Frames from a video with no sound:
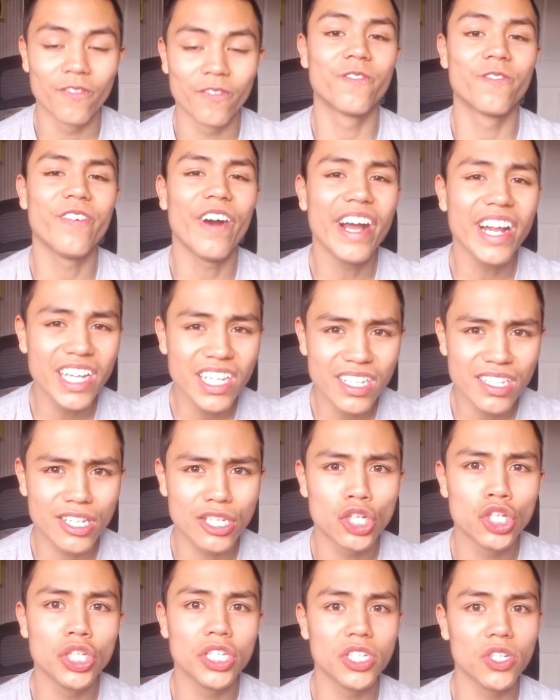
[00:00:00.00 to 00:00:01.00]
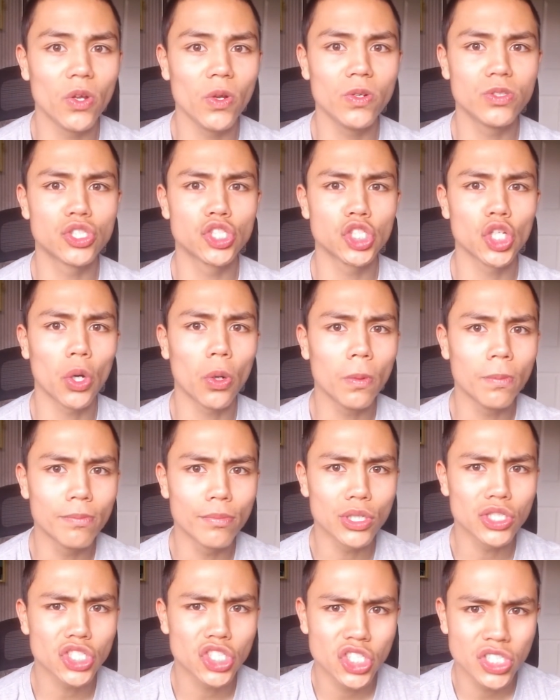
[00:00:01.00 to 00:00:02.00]
Thank you so
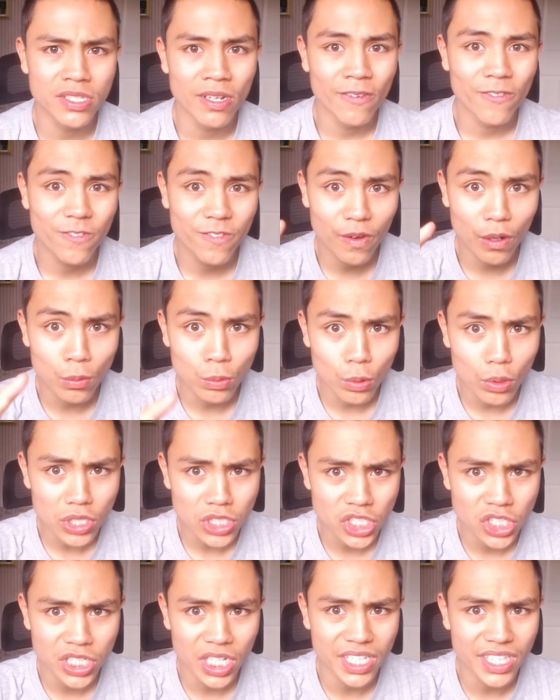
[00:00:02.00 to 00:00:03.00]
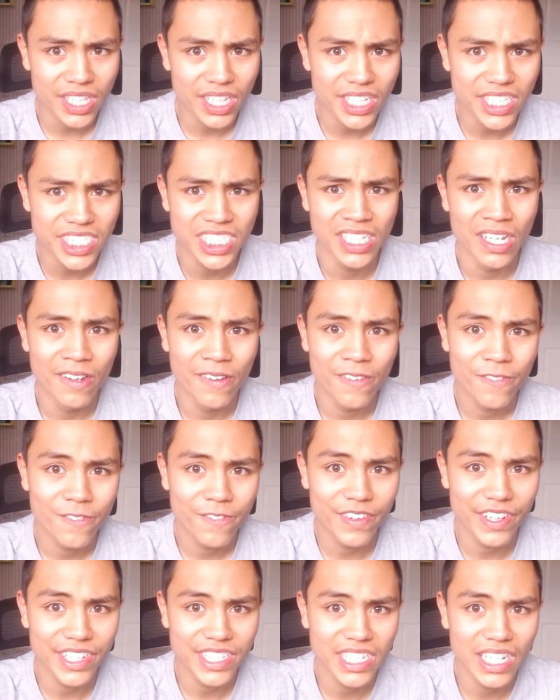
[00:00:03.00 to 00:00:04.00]
much for watching this
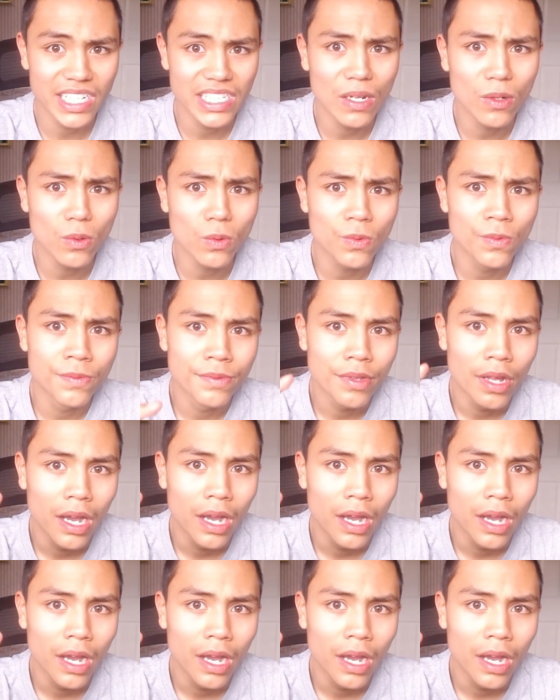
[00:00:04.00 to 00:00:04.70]
video.